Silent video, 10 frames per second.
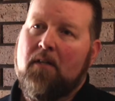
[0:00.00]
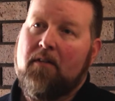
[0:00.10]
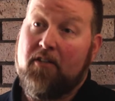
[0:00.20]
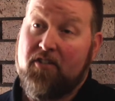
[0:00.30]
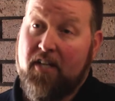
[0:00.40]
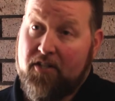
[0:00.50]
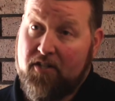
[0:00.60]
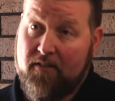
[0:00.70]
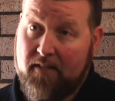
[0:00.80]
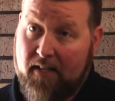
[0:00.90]
The
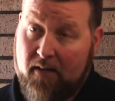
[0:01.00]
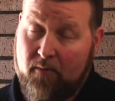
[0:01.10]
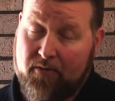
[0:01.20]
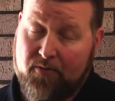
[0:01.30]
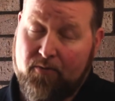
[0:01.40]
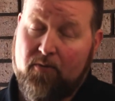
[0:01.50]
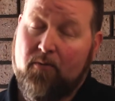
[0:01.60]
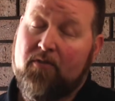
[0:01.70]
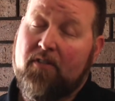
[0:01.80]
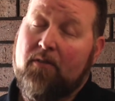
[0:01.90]
education that I went through
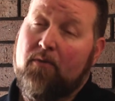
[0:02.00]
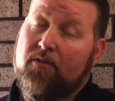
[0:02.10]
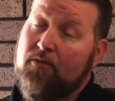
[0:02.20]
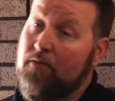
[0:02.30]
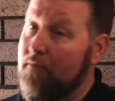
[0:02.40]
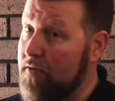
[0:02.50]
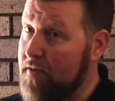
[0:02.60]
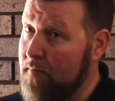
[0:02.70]
was I went to University of